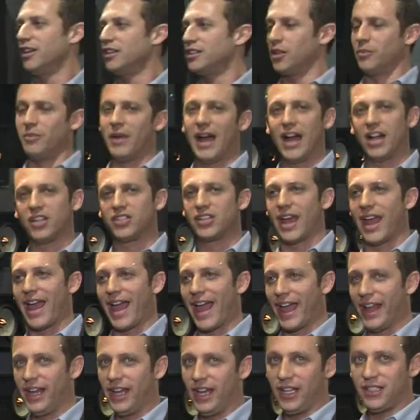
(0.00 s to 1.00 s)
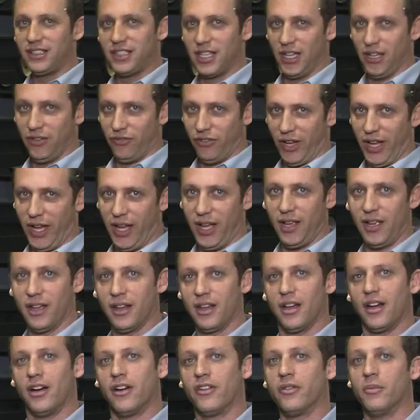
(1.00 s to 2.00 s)
to match any TV
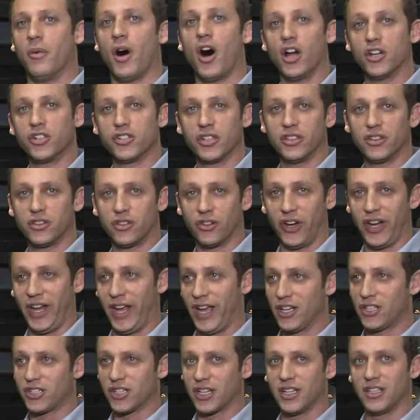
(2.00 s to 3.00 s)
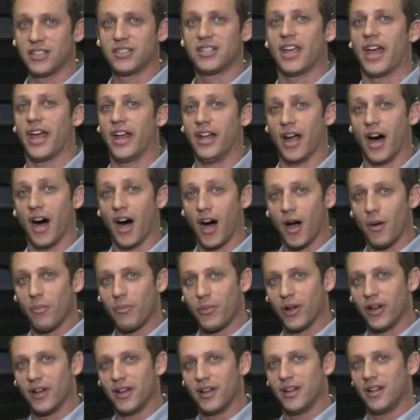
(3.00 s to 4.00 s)
from 103 inches and up.
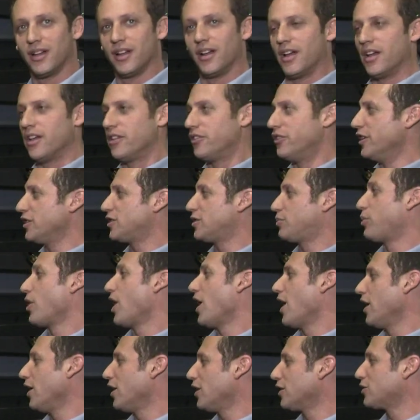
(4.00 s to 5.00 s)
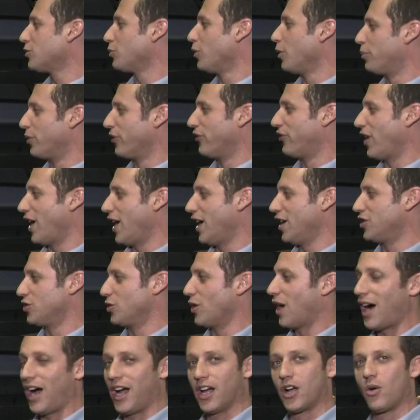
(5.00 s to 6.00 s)
This product will provide
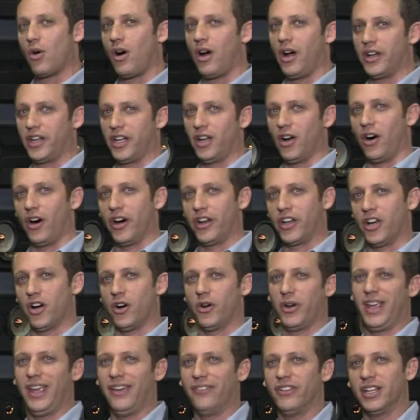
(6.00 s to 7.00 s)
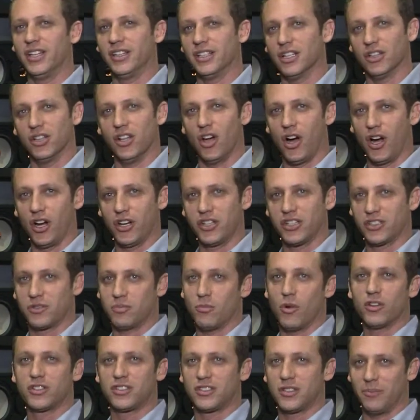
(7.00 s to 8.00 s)
you high quality audio even in the largest,
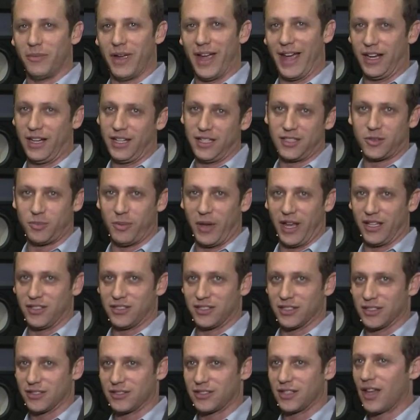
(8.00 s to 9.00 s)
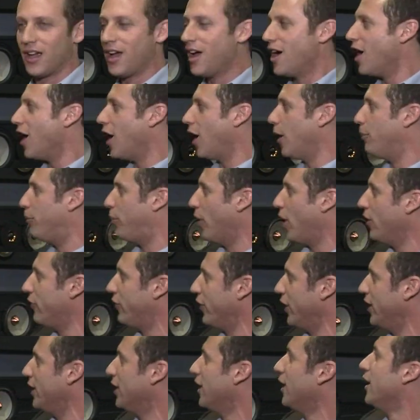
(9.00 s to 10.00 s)
most demanding spaces. Above
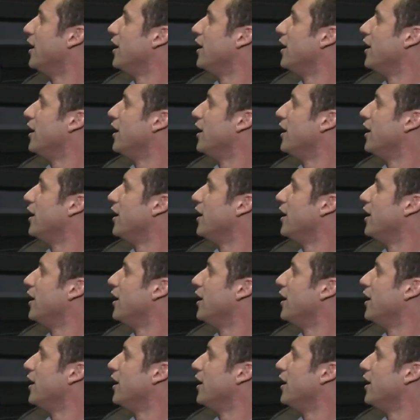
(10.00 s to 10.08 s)
it,